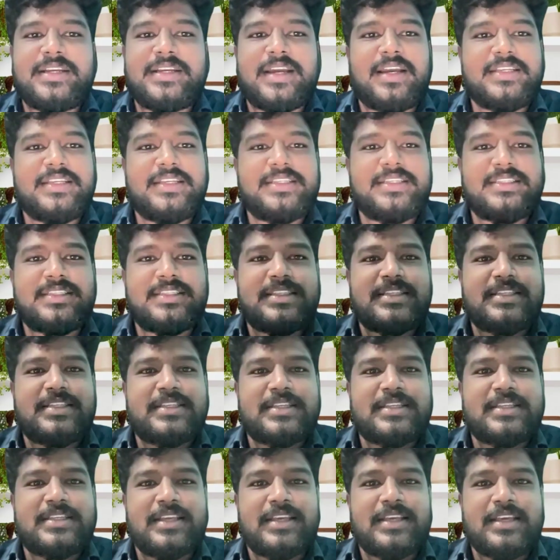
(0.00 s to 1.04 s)

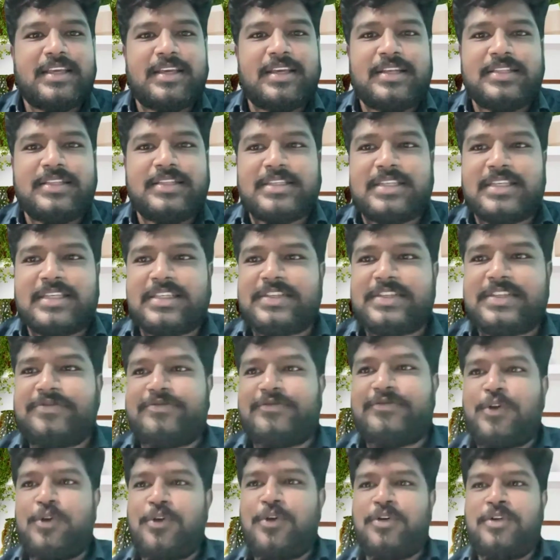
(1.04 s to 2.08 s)
guys, just
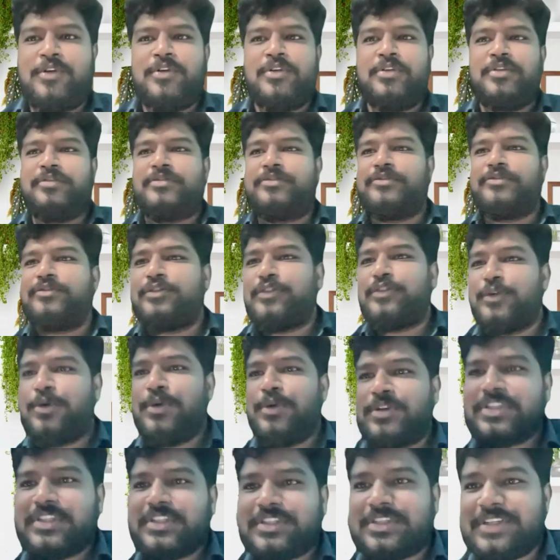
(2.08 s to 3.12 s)

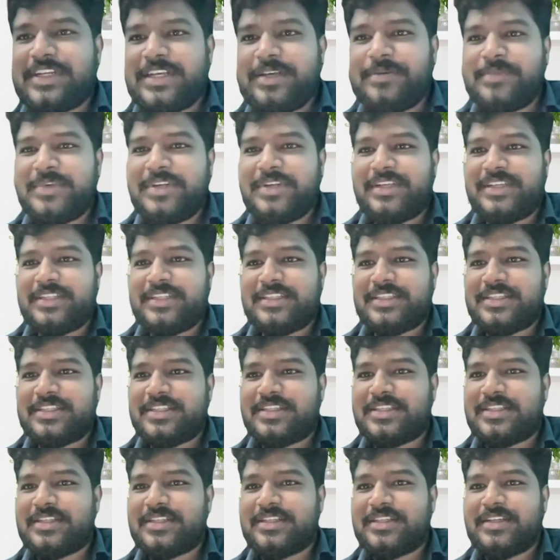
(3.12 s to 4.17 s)
3
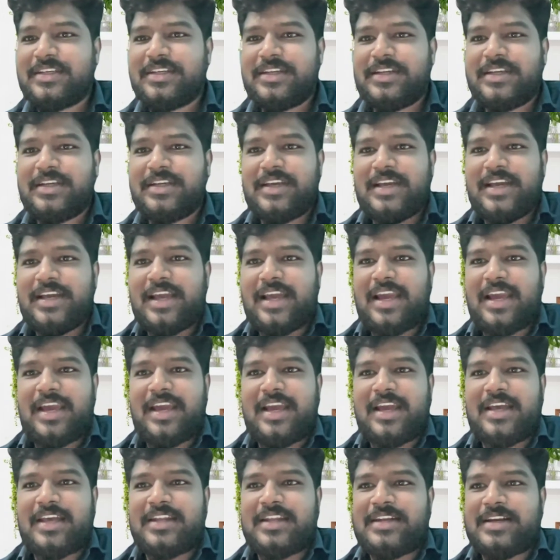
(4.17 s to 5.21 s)
minutes.
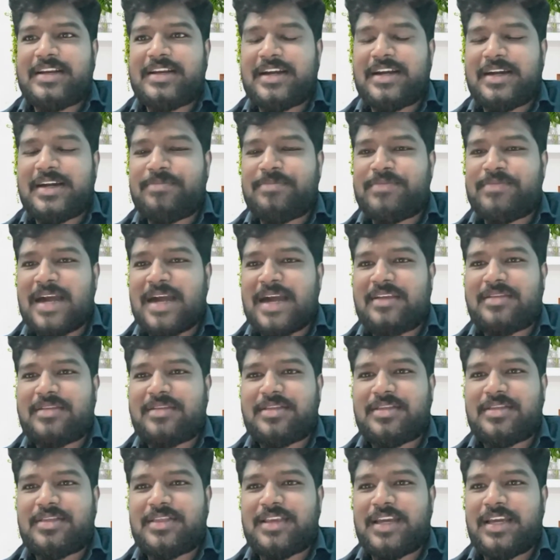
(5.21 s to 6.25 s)
And I
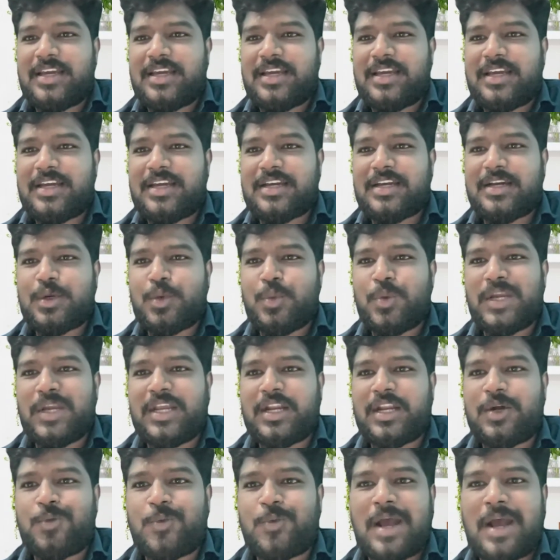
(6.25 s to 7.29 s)
think we
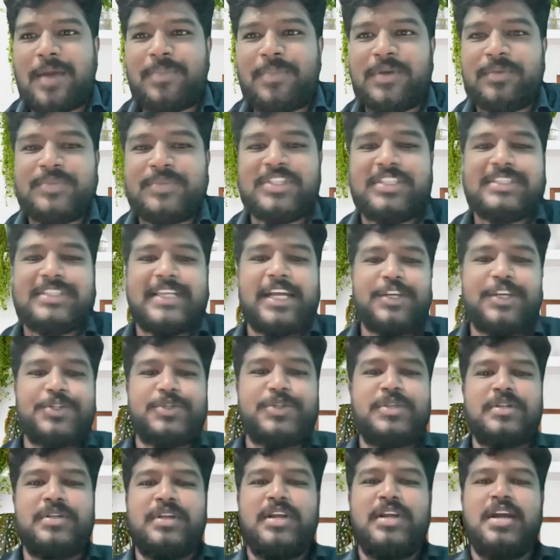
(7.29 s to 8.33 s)
can wrap up the
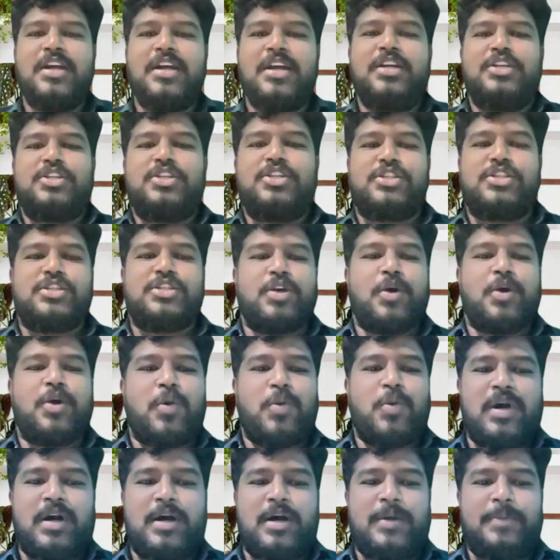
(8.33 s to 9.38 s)
session.
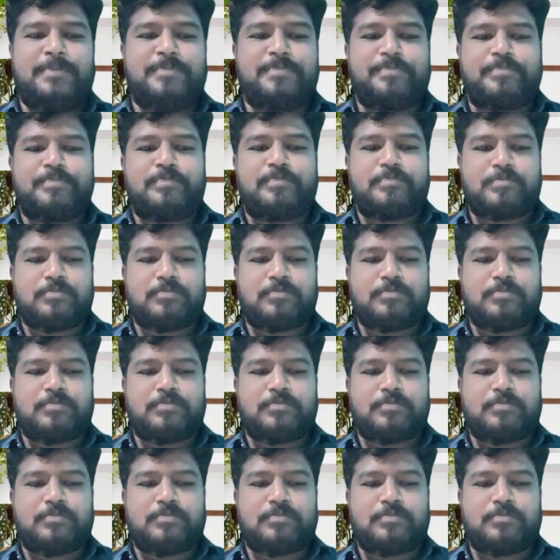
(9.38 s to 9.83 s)
So